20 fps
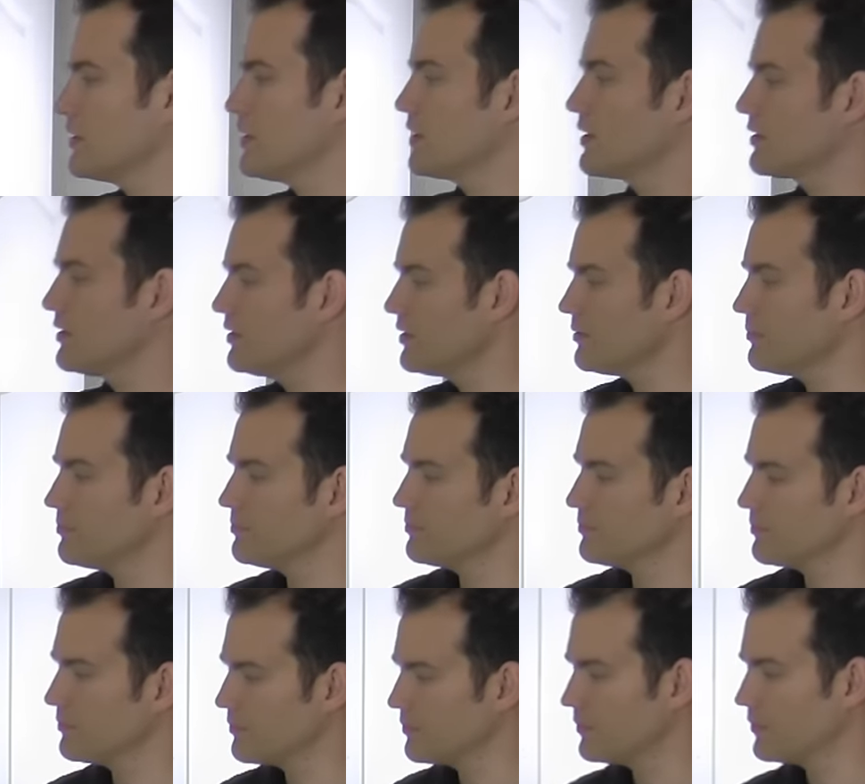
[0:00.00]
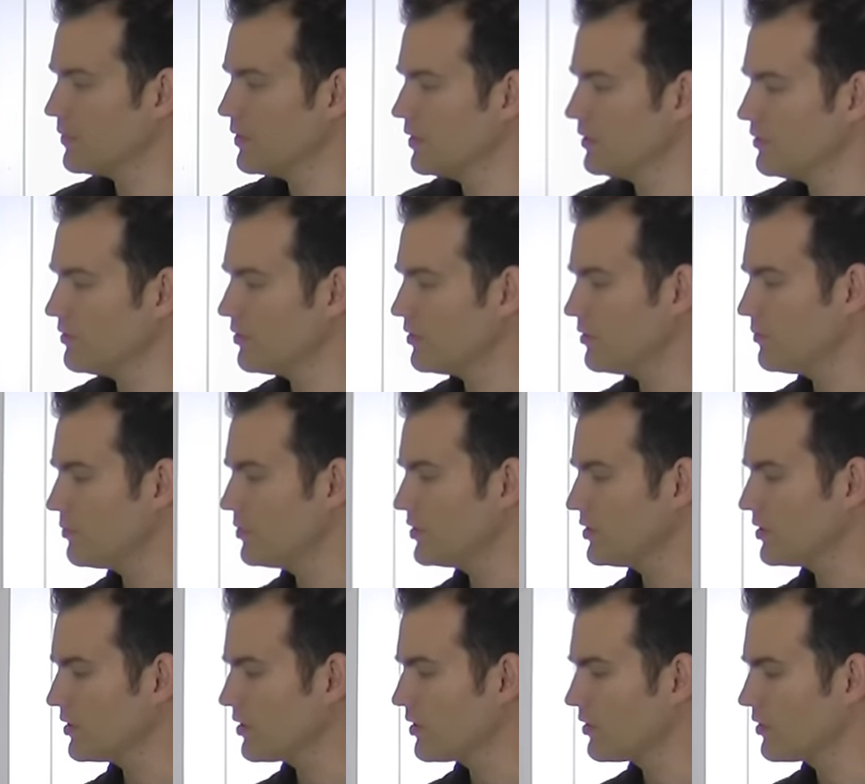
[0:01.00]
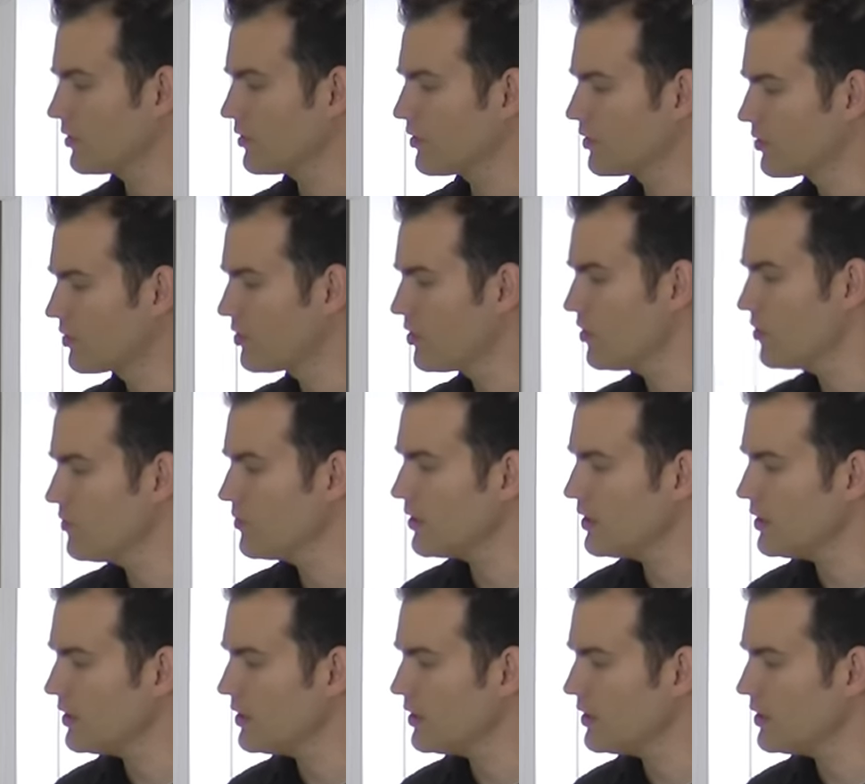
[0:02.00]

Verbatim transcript: locked up until you put the code